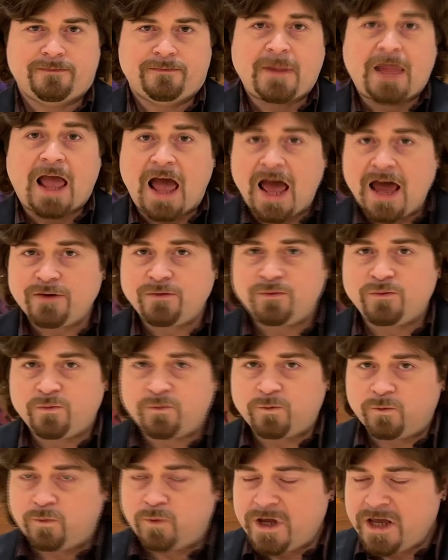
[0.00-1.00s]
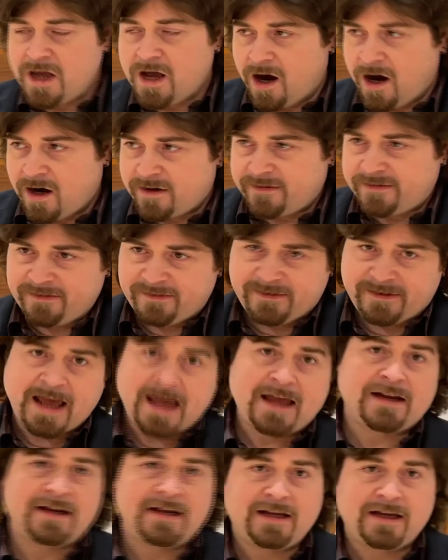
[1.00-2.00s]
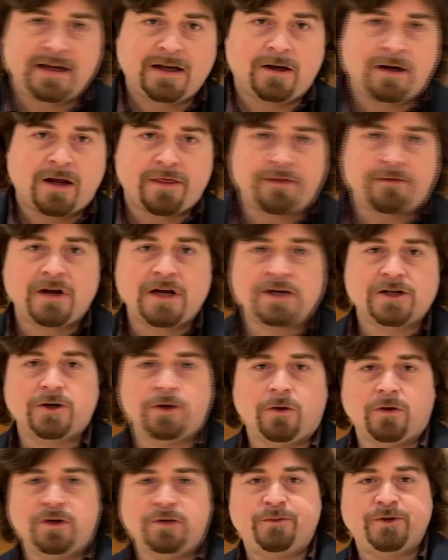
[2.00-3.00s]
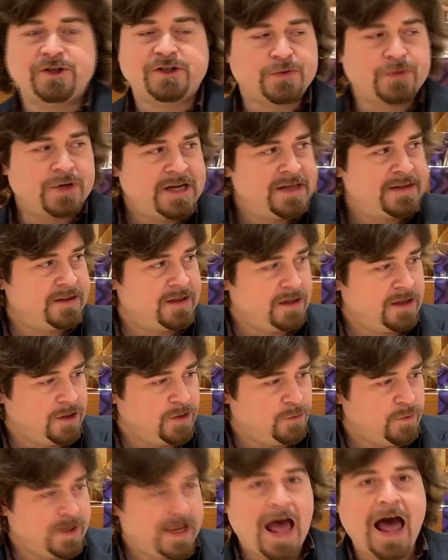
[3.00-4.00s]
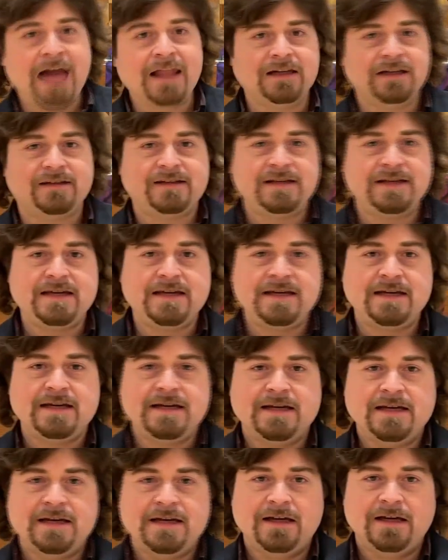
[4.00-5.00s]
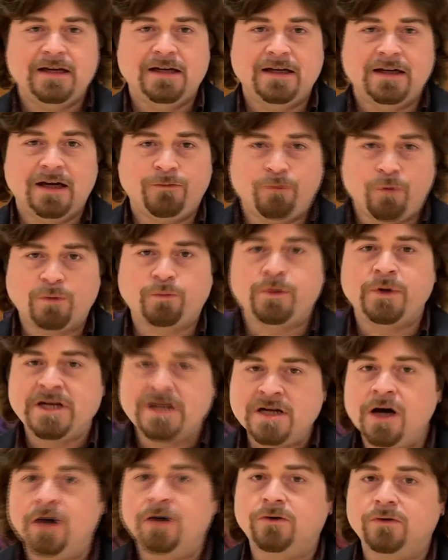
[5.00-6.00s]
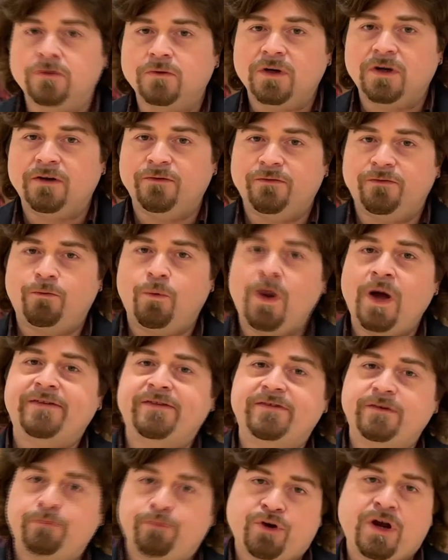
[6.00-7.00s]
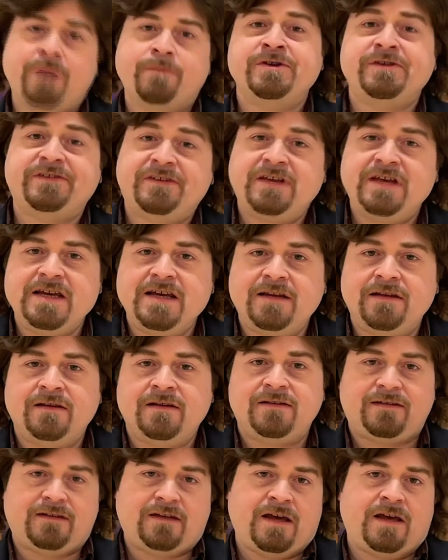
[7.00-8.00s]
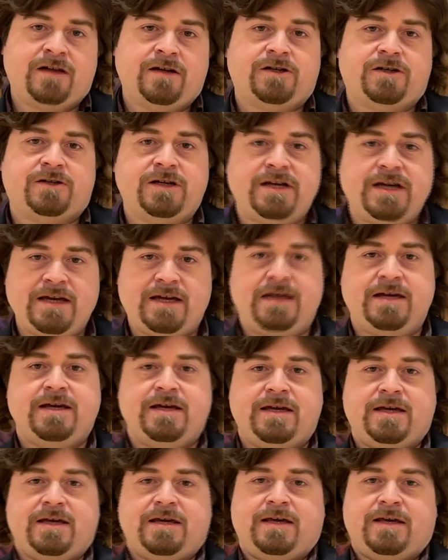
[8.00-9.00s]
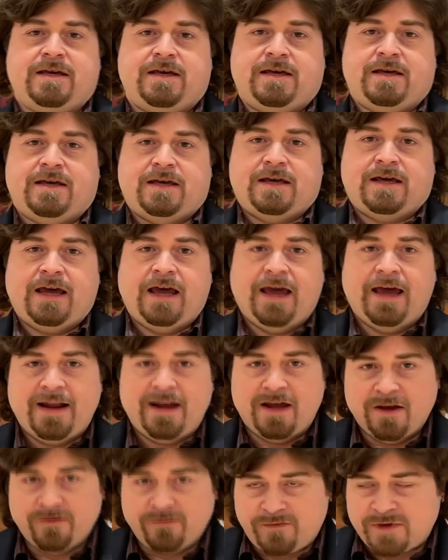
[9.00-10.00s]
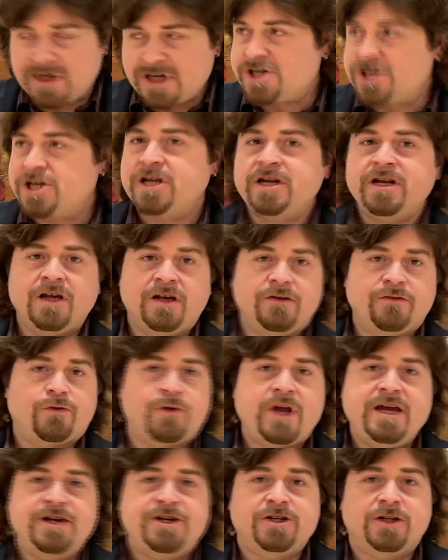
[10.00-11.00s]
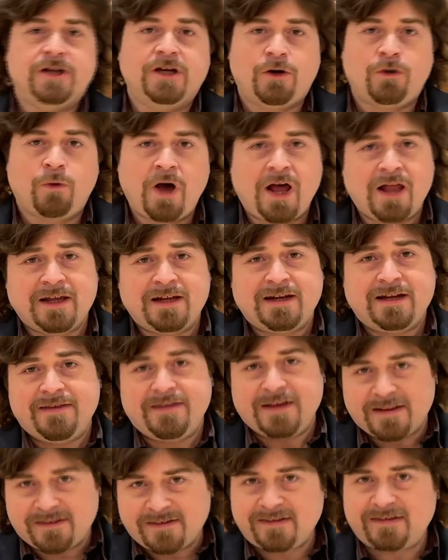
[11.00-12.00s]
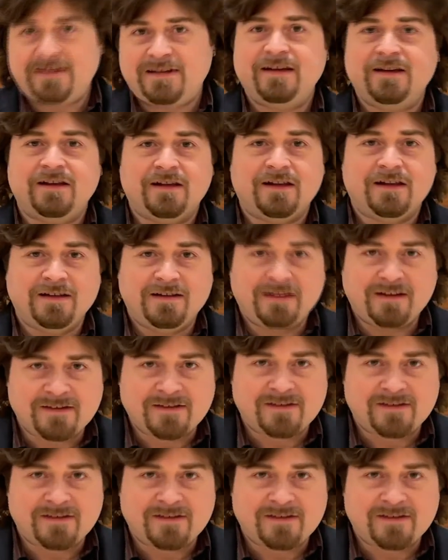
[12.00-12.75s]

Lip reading: And we are standing on a threshold between the reality of what we know of white supremacy in this country and a vision of racial equality that still does